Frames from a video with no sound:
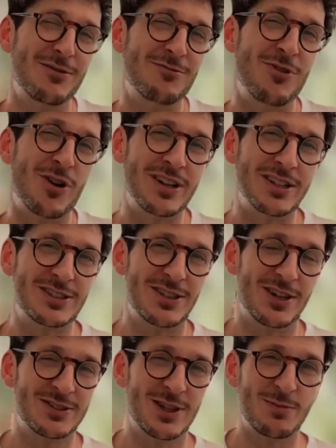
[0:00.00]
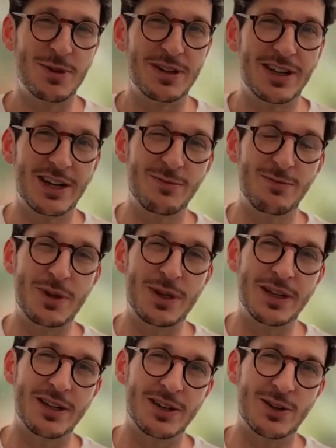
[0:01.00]
running a startup and kind of
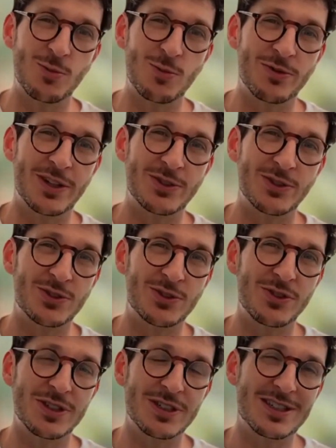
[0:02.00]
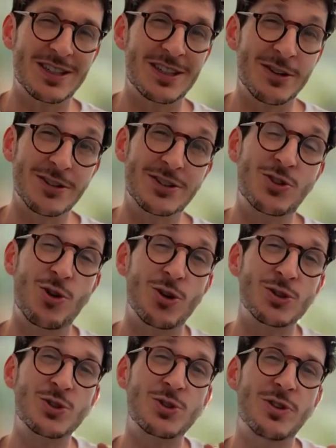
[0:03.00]
being a corporate venture studio is there is
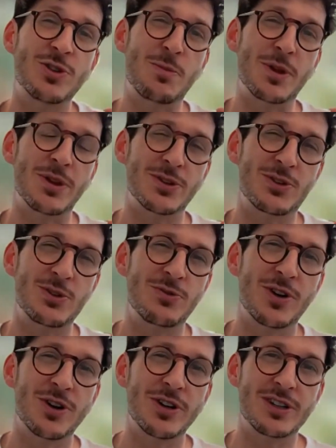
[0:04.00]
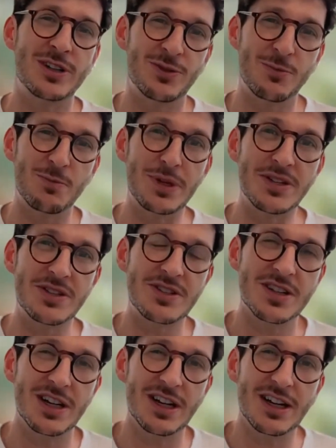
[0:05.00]
crossover, but they're two very different
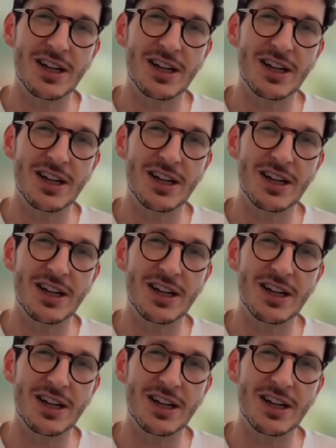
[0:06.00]
beasts.